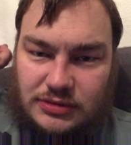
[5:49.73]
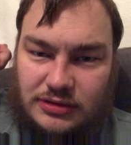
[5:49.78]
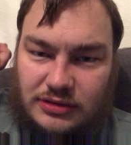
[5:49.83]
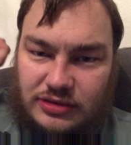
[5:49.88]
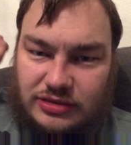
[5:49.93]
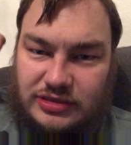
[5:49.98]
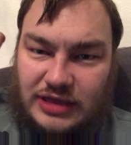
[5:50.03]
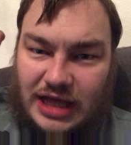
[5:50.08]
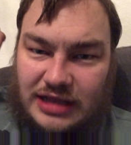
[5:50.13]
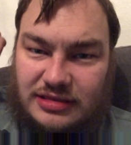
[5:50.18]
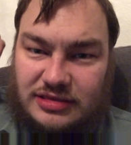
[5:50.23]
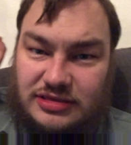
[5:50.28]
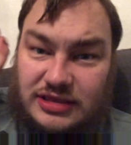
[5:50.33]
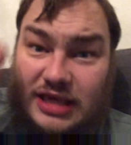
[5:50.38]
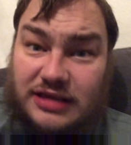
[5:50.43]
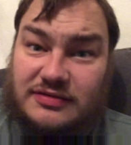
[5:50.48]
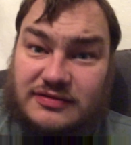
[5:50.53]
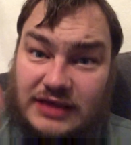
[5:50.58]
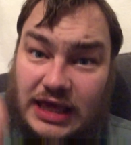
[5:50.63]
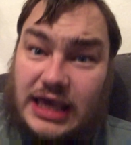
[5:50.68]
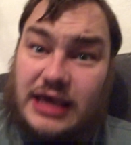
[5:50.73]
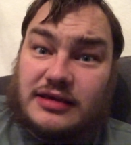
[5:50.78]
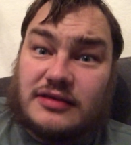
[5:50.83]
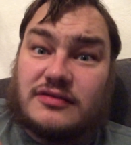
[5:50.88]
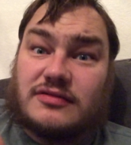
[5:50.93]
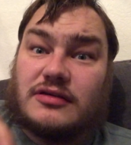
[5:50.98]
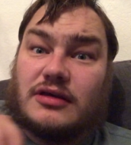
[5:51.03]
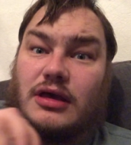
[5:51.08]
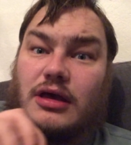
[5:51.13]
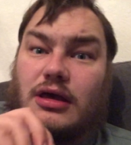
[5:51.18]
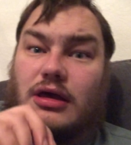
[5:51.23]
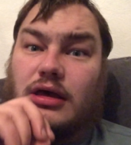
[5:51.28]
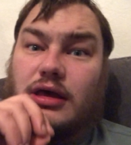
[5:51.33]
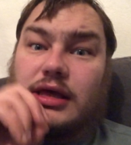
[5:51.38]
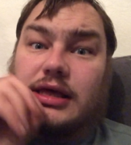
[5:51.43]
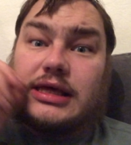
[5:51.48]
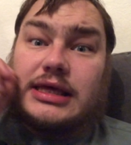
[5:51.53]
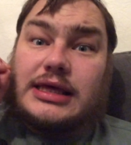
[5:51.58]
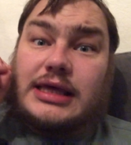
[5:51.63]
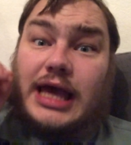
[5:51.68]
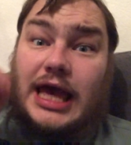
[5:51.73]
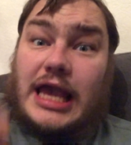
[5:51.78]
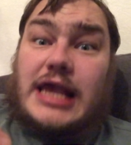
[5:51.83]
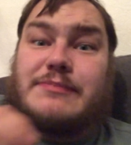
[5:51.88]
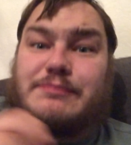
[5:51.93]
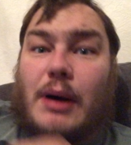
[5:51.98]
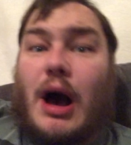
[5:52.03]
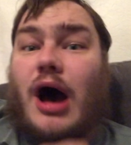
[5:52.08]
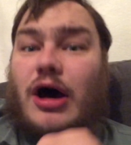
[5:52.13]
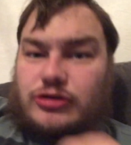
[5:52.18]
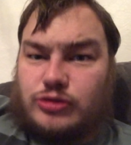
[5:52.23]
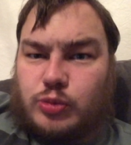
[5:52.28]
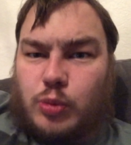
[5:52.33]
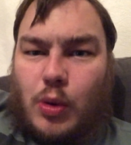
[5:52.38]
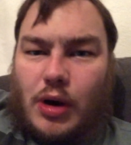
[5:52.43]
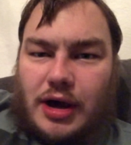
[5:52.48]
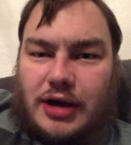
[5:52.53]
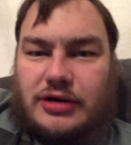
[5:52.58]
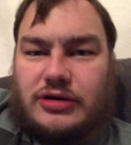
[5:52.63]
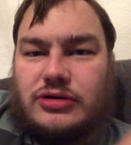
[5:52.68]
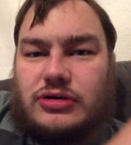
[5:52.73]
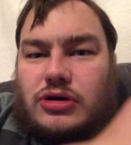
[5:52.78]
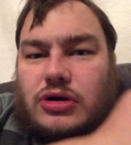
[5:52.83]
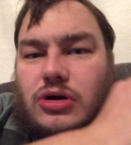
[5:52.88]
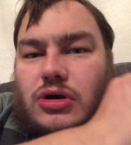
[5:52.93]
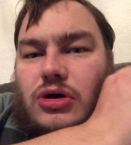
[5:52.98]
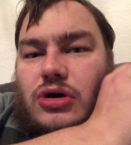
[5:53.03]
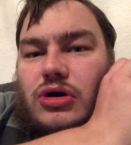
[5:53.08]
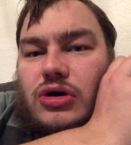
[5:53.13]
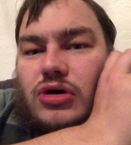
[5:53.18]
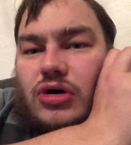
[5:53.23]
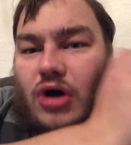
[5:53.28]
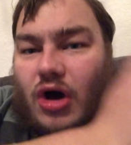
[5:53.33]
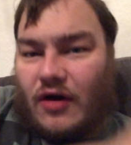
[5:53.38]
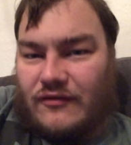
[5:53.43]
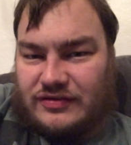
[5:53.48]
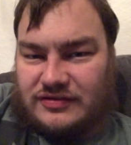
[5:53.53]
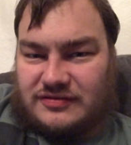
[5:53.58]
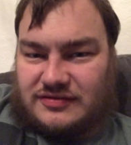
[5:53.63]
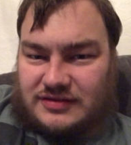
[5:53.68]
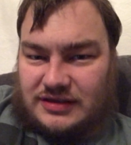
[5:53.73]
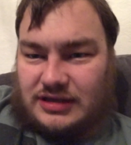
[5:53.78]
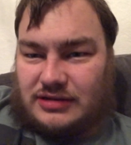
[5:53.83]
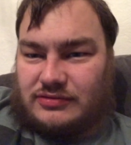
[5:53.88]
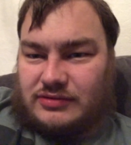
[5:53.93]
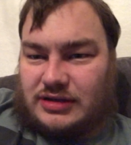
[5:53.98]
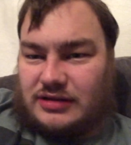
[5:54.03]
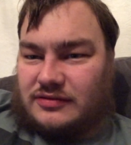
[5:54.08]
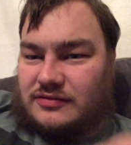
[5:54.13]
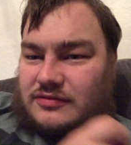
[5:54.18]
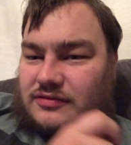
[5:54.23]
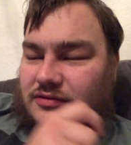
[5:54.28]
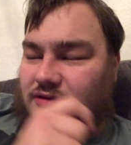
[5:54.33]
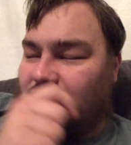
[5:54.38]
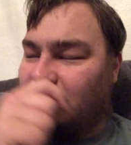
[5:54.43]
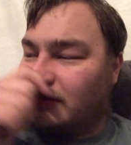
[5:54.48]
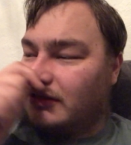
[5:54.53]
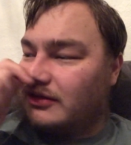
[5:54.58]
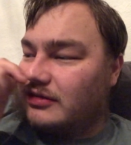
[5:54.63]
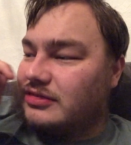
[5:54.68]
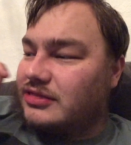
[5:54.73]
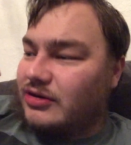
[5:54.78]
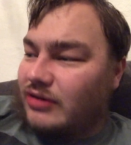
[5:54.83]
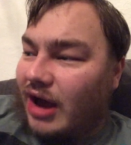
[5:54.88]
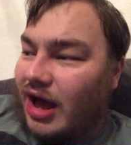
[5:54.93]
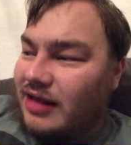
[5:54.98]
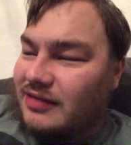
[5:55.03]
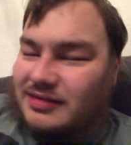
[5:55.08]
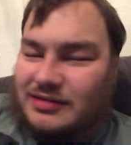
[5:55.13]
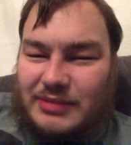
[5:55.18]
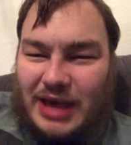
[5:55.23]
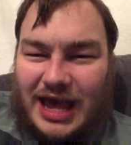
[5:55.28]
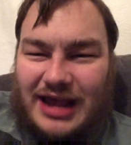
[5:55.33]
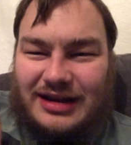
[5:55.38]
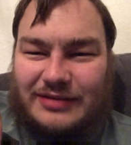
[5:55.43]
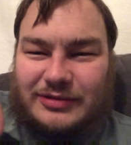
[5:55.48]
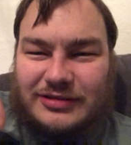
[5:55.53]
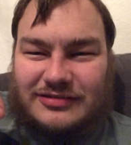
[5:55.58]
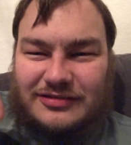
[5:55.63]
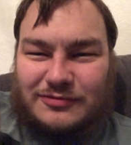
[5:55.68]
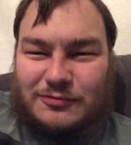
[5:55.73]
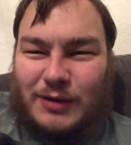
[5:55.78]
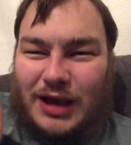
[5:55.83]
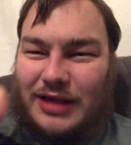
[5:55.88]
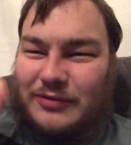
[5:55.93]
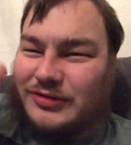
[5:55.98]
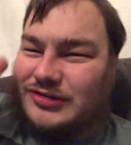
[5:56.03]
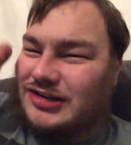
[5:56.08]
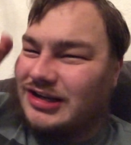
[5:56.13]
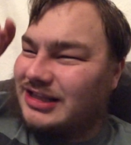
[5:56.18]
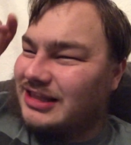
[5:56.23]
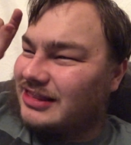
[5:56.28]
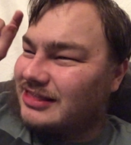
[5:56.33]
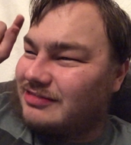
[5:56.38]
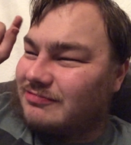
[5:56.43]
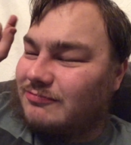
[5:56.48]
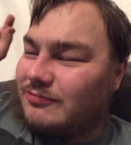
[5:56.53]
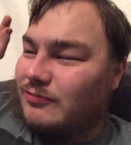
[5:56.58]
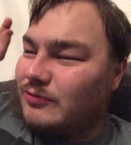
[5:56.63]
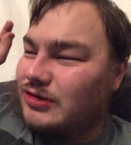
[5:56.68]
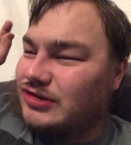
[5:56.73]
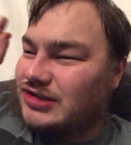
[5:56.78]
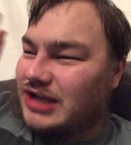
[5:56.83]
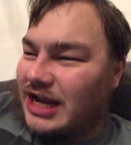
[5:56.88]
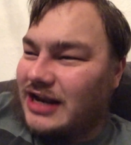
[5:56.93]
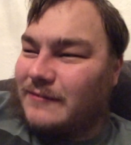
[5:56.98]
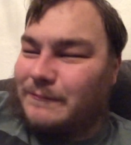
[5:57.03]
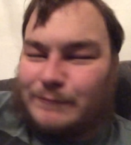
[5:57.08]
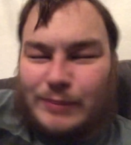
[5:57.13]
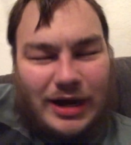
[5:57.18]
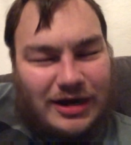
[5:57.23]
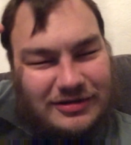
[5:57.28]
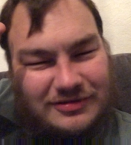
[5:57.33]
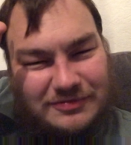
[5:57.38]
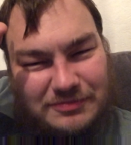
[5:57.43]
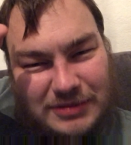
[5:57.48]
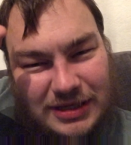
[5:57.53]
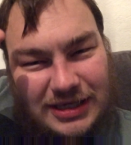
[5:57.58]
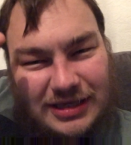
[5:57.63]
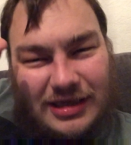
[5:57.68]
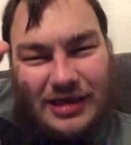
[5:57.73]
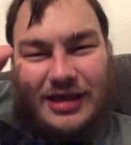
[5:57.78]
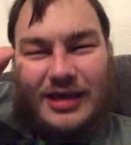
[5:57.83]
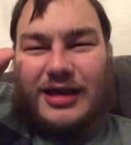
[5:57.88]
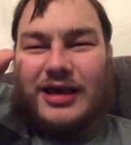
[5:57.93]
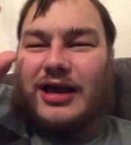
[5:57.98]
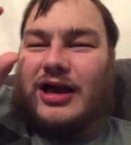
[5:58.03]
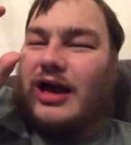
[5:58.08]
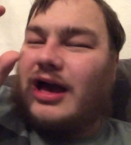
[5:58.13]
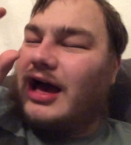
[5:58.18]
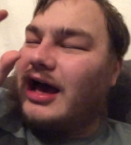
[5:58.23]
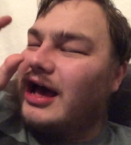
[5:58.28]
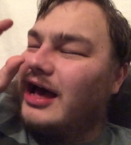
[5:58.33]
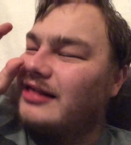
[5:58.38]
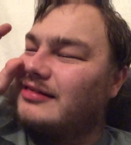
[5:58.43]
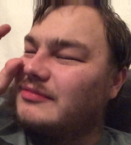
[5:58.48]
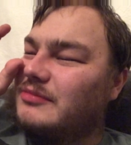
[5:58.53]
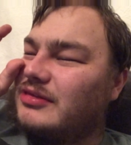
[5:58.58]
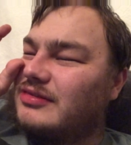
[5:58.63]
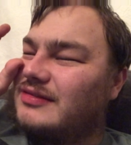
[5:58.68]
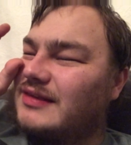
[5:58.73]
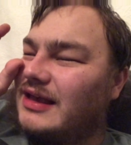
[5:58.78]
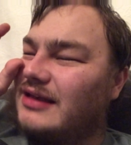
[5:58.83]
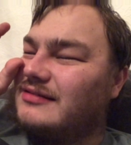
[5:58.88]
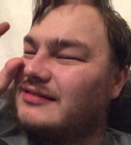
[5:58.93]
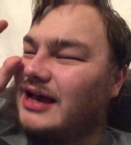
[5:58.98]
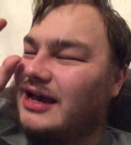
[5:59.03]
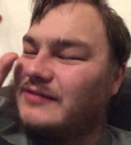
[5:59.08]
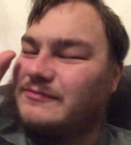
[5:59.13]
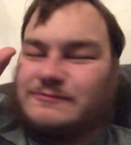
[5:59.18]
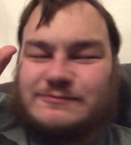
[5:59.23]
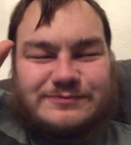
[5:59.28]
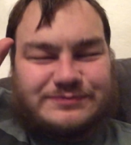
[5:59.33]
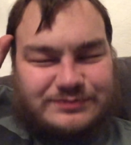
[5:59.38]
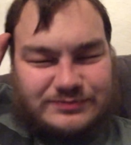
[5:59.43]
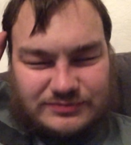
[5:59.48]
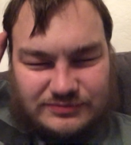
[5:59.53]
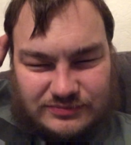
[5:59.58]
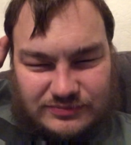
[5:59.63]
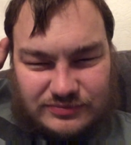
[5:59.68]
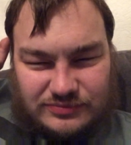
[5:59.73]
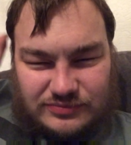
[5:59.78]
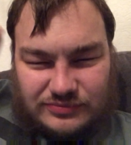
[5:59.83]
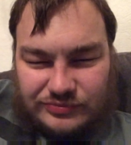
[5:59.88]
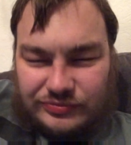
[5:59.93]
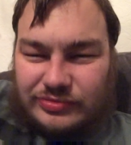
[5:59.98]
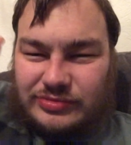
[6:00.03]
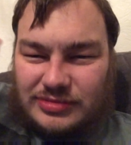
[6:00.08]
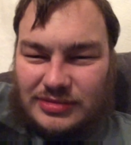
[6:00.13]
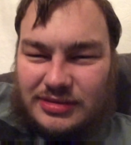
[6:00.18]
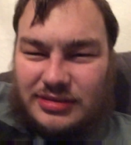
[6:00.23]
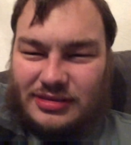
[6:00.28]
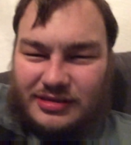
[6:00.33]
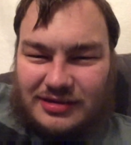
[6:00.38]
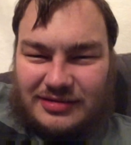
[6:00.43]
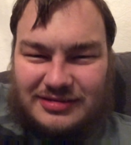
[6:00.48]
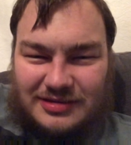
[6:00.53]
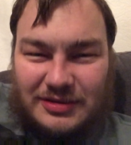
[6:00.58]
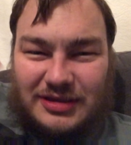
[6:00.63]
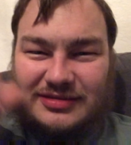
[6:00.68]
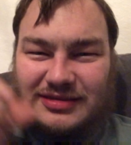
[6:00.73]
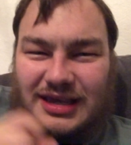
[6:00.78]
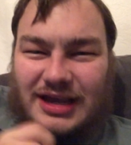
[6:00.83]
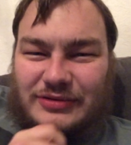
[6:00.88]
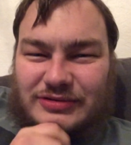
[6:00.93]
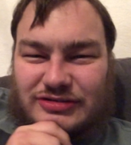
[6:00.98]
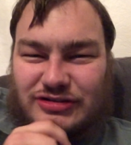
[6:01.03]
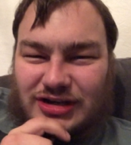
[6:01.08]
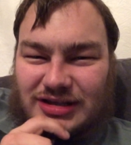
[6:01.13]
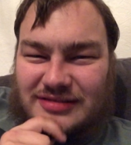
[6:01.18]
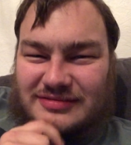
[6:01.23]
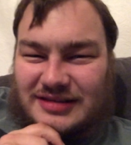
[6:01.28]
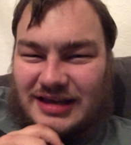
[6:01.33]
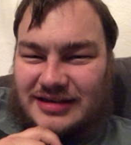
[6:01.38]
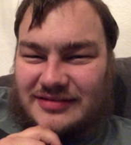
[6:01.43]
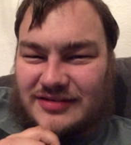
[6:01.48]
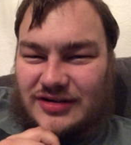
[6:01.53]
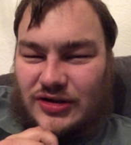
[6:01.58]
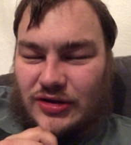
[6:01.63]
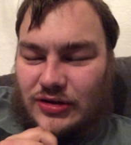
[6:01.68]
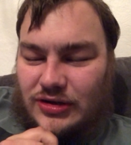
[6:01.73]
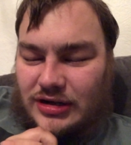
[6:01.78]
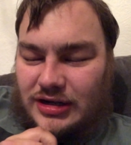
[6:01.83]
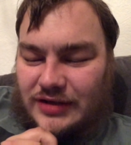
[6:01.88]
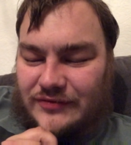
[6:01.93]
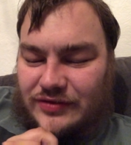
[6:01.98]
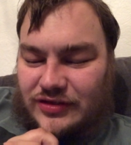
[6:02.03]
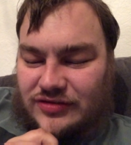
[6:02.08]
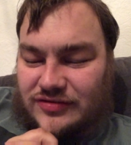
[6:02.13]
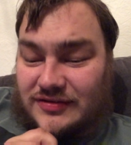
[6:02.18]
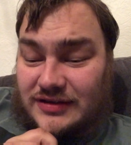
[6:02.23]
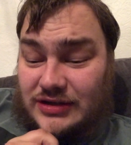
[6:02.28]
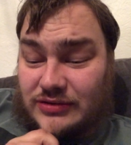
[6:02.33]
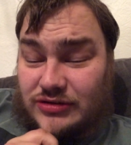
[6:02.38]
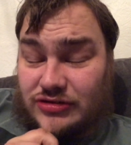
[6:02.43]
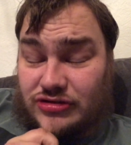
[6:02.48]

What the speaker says: that this is a part one of a series. There are some elements as well which kind of bugged me. Some of the things I was criticising earlier of the series